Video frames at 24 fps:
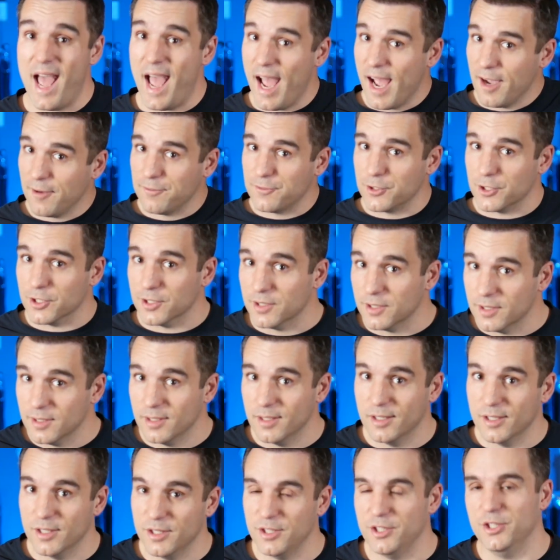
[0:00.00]
after
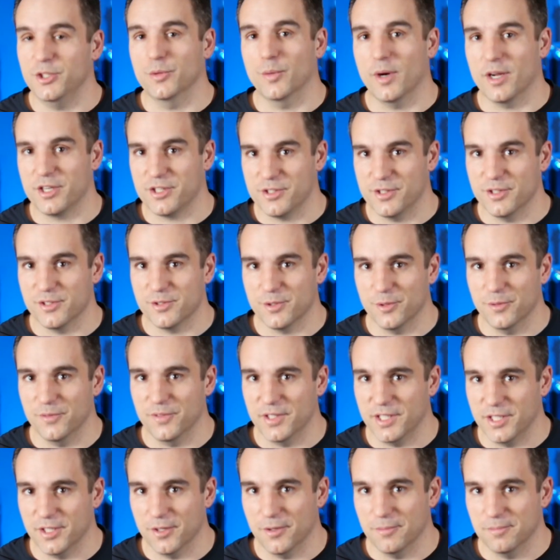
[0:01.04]
you watch this whole
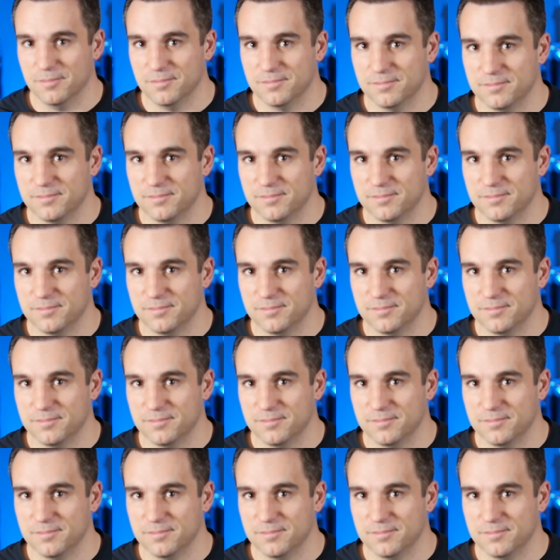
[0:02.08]
video.